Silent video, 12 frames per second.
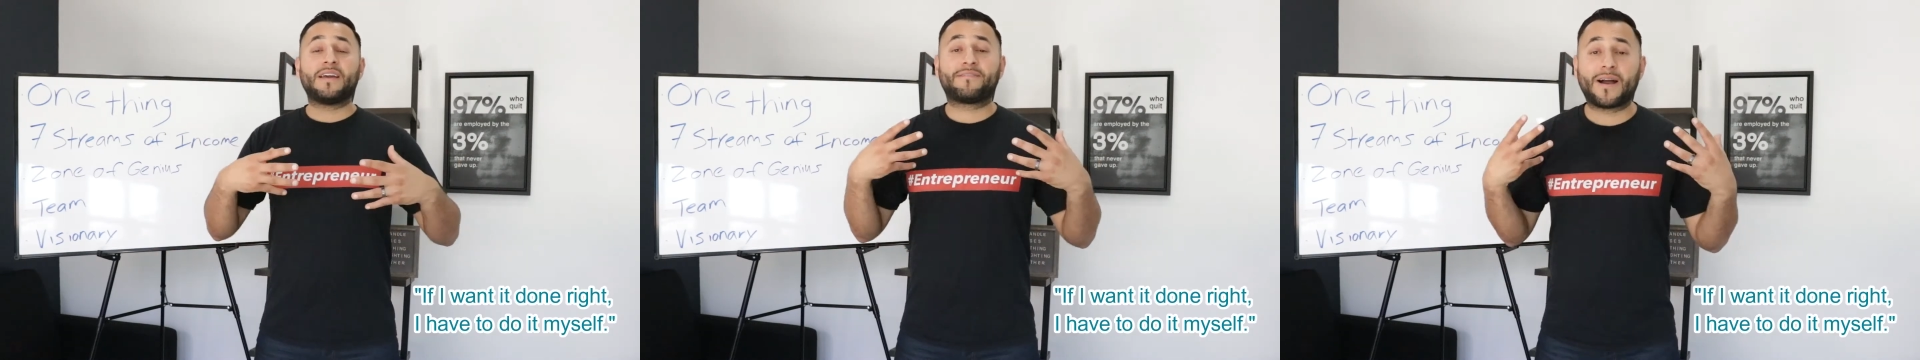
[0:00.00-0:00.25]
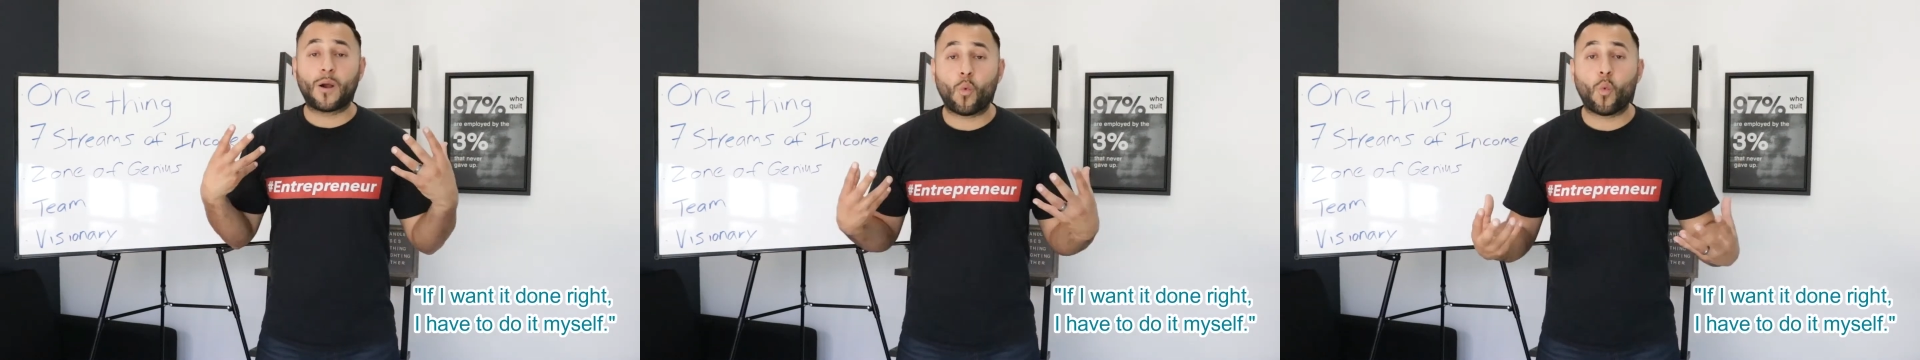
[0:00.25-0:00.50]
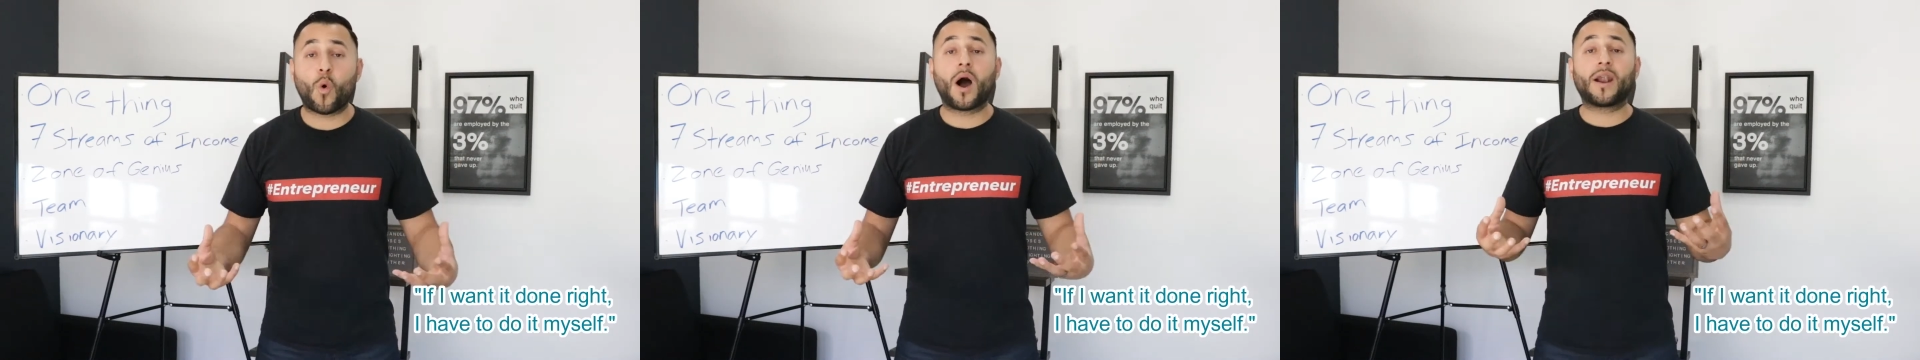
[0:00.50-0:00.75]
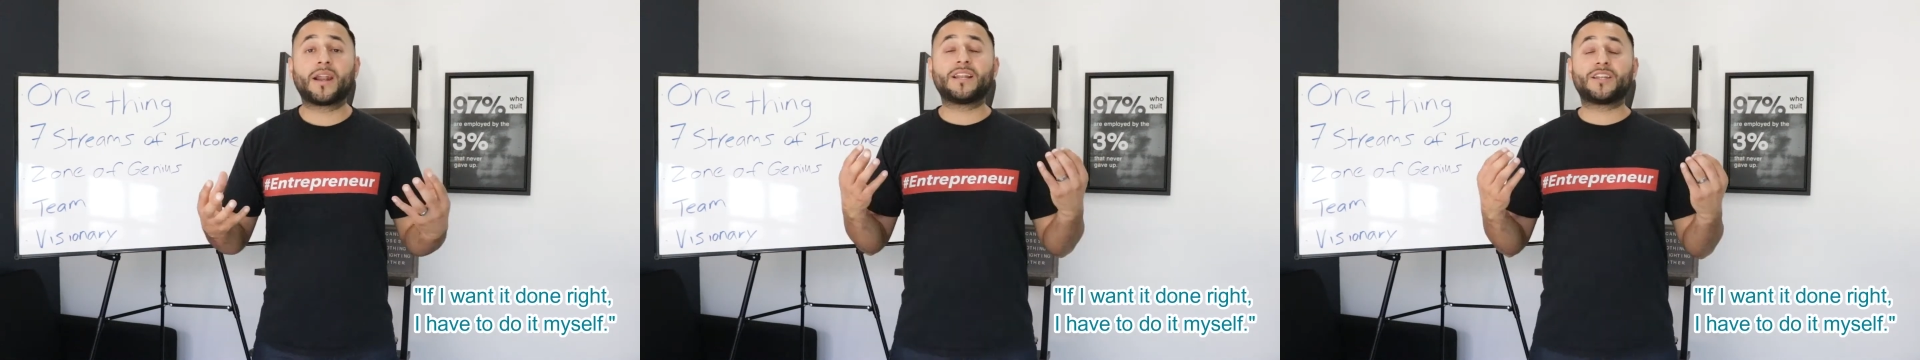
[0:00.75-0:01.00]
if I
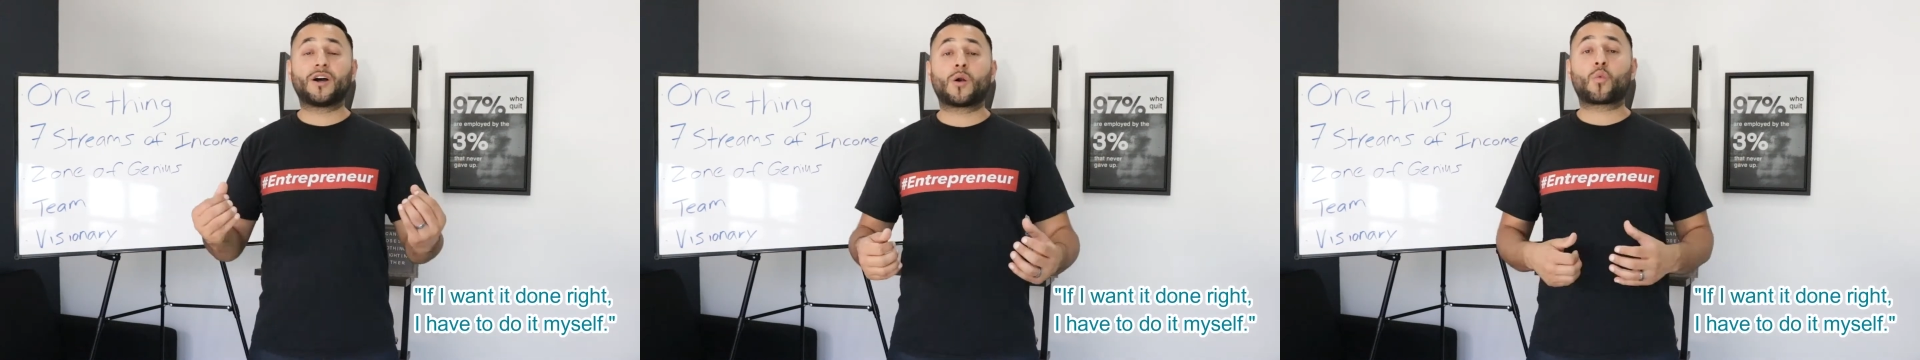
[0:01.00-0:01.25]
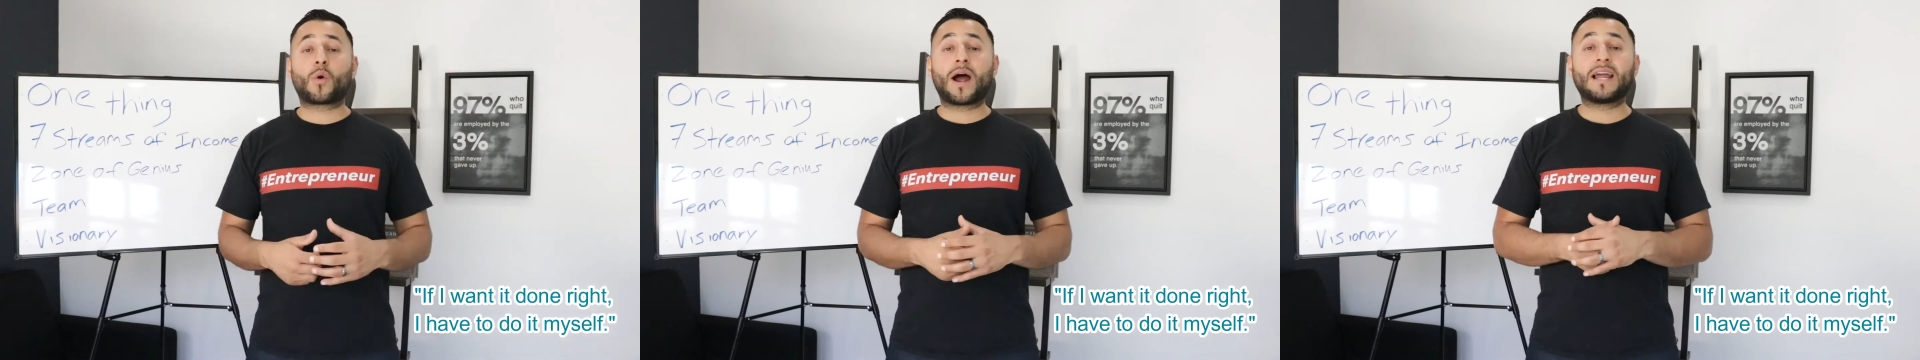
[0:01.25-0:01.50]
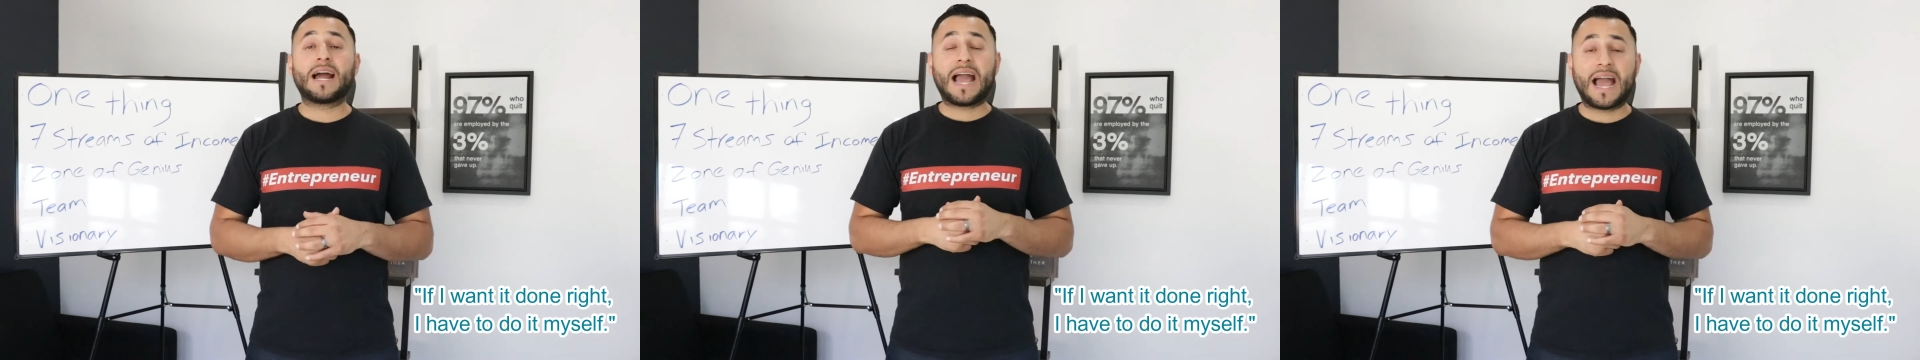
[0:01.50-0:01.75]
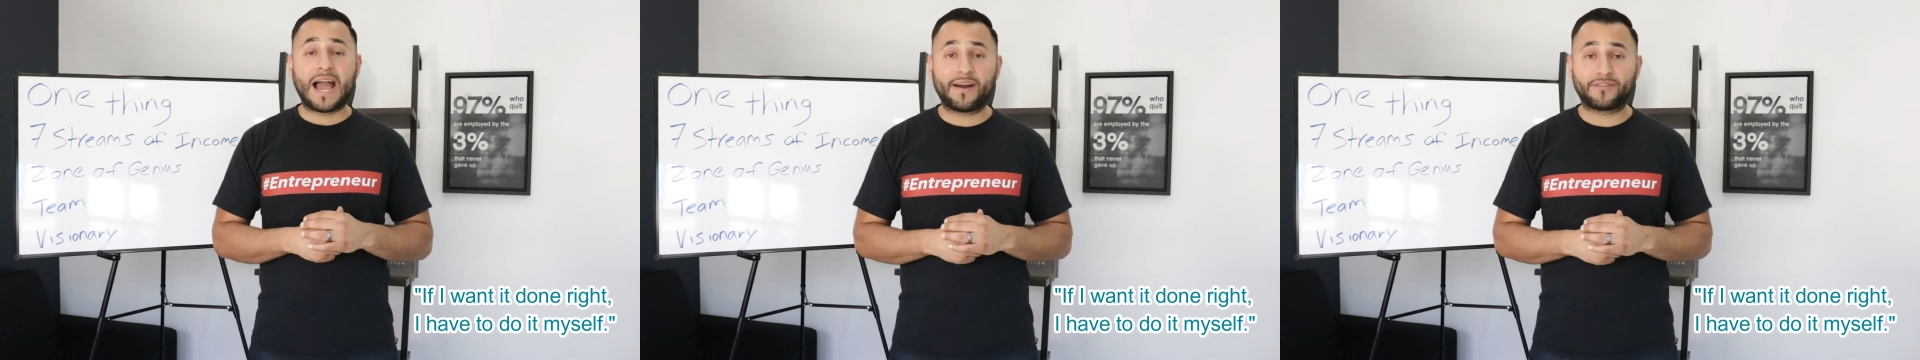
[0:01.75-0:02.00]
want it done right, I
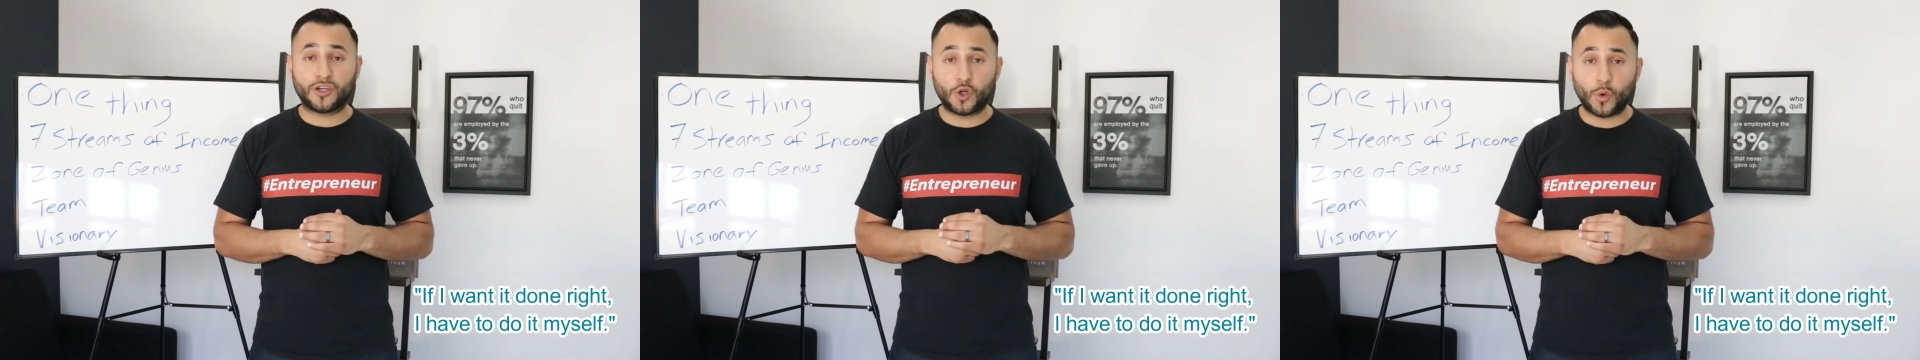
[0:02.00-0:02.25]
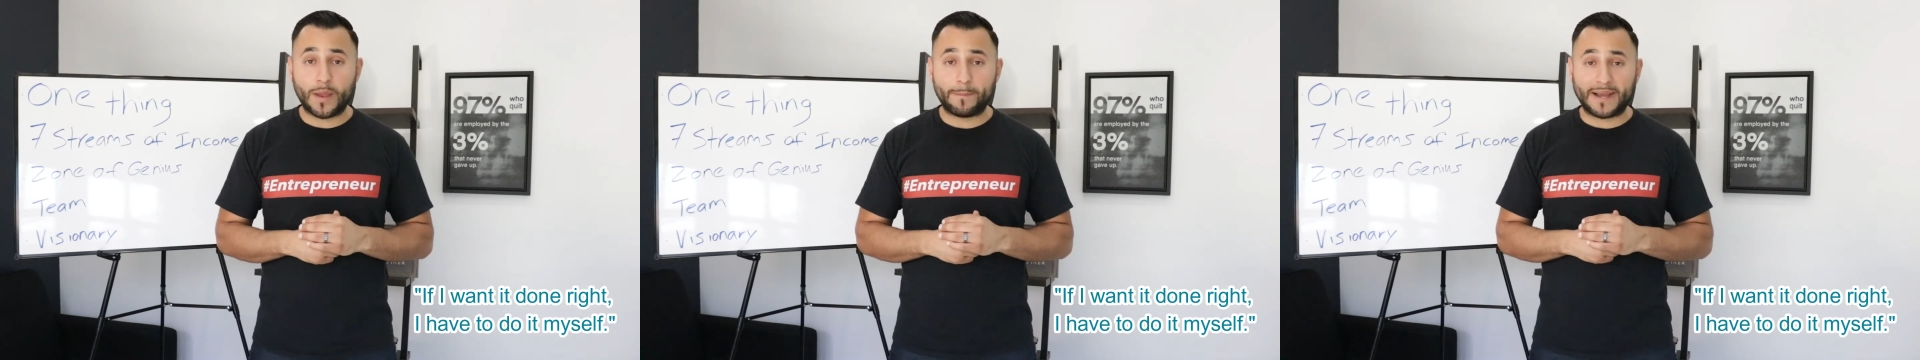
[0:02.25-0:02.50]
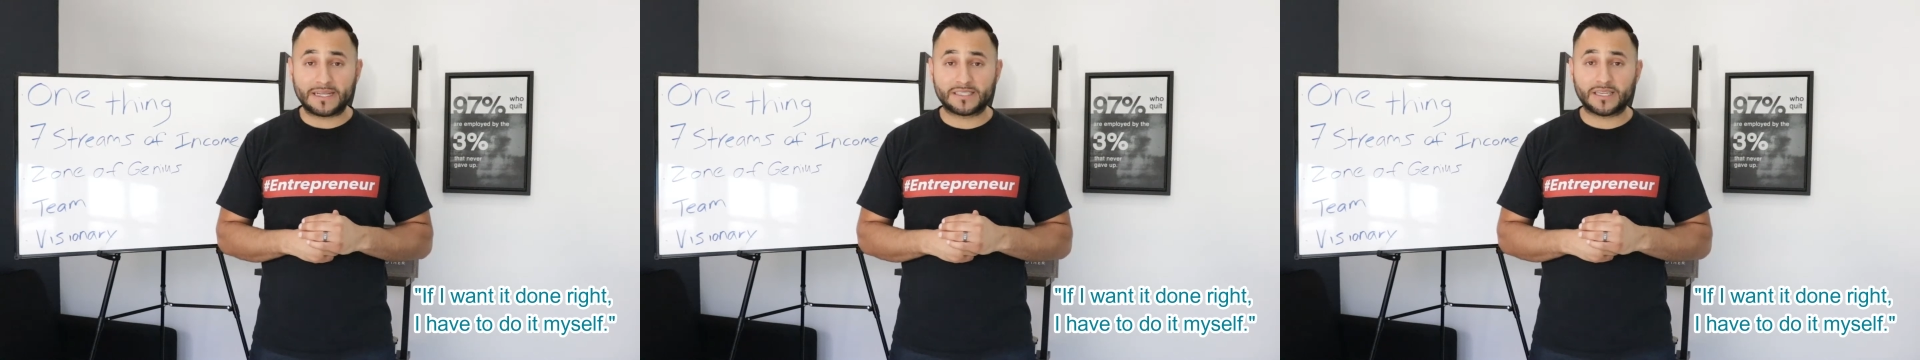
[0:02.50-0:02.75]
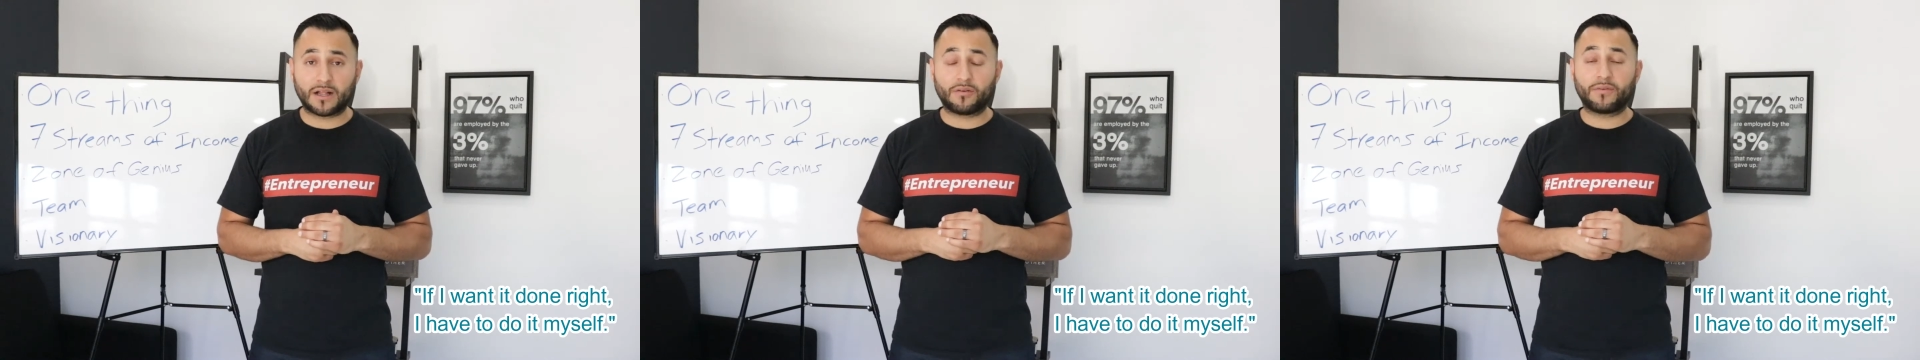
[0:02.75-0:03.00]
have to do it
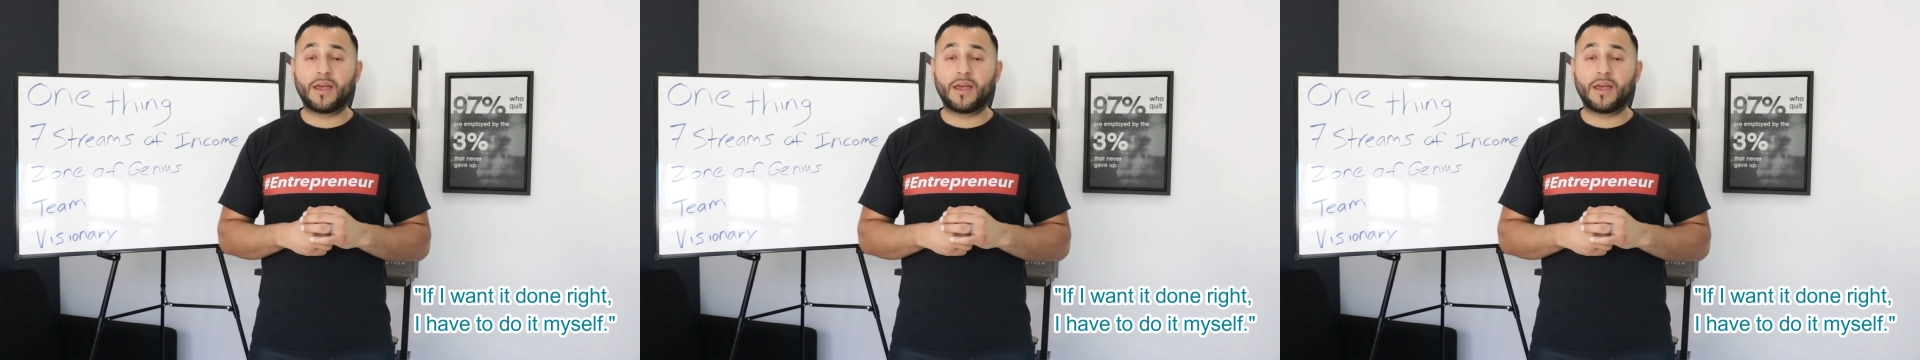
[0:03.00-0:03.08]
myself.